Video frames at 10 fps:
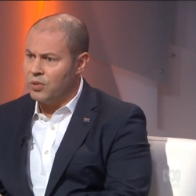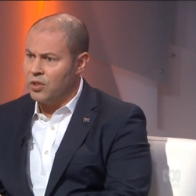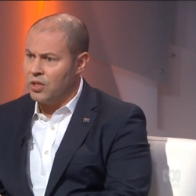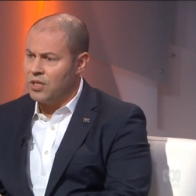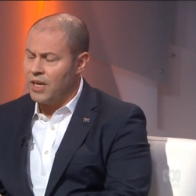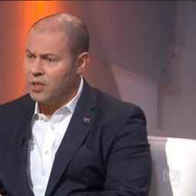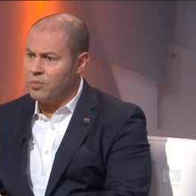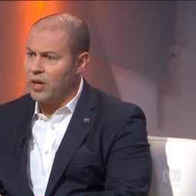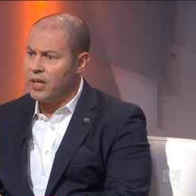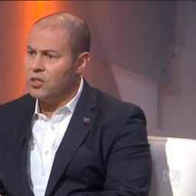to the tax
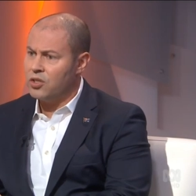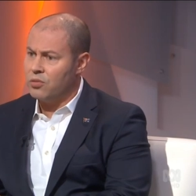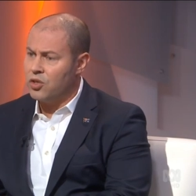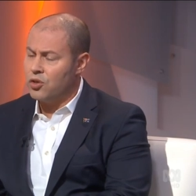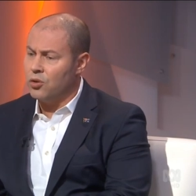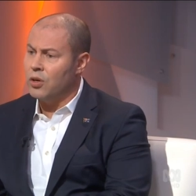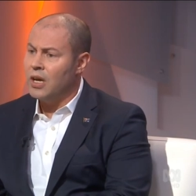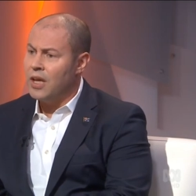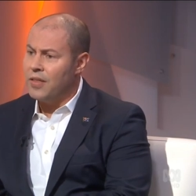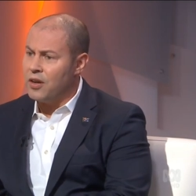brackets to ensure
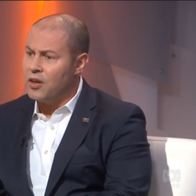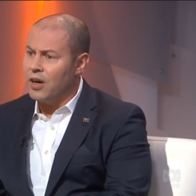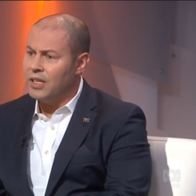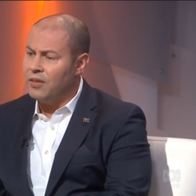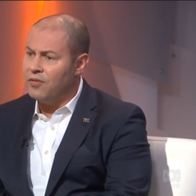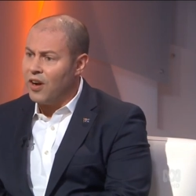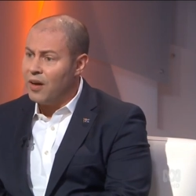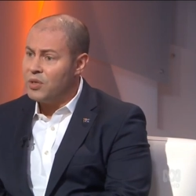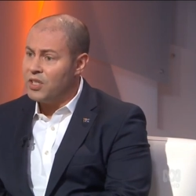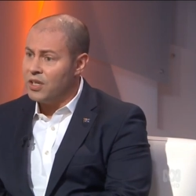that
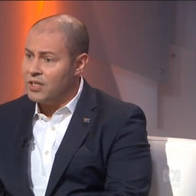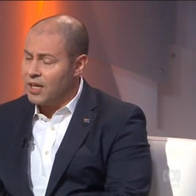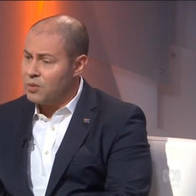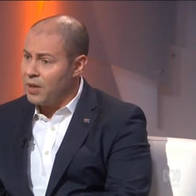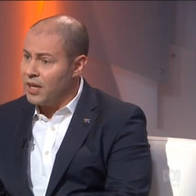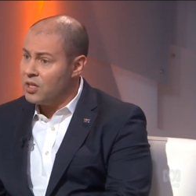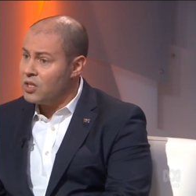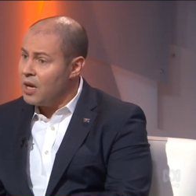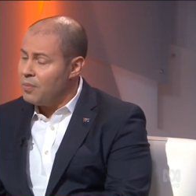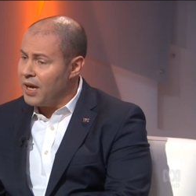95% of
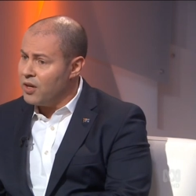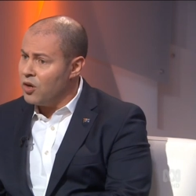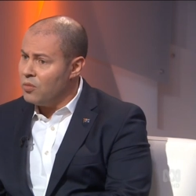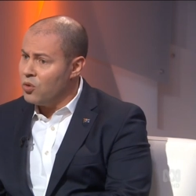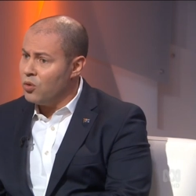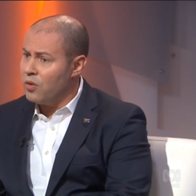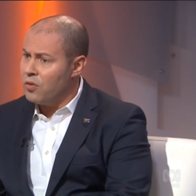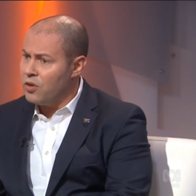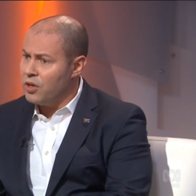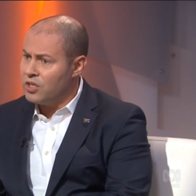taxpayers pay no more
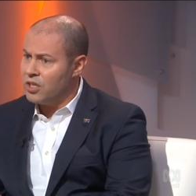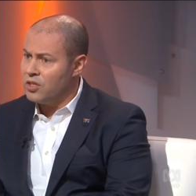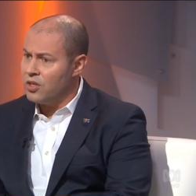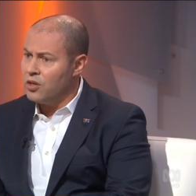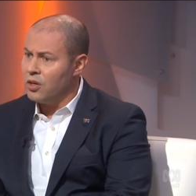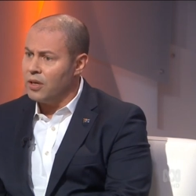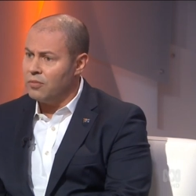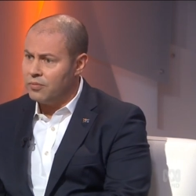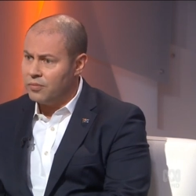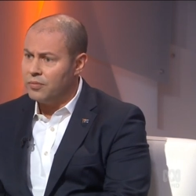than 30 cents That's, that's the four